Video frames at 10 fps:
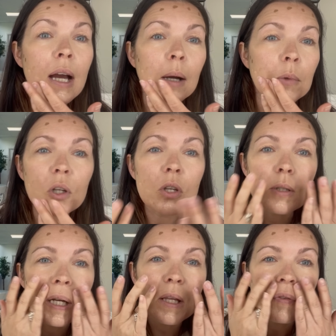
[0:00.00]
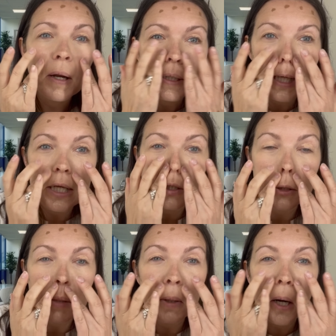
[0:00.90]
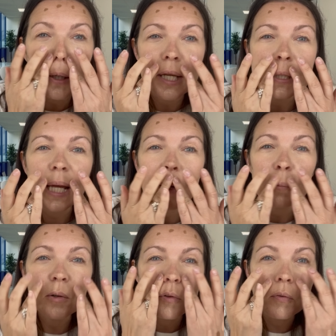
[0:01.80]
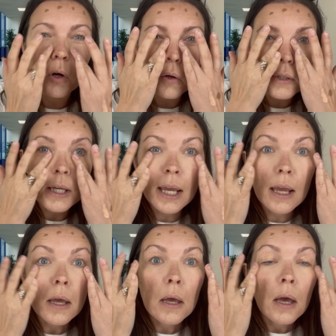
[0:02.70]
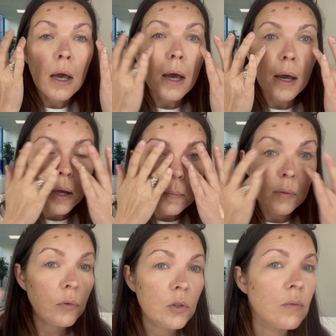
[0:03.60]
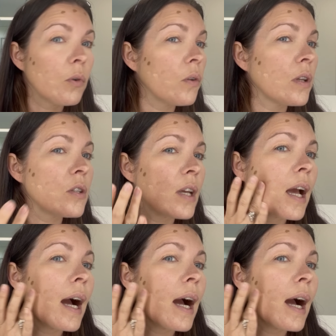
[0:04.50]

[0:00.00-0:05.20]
I'm not using any foundation, to be honest. Now I'm over 40, I'm 44 this year.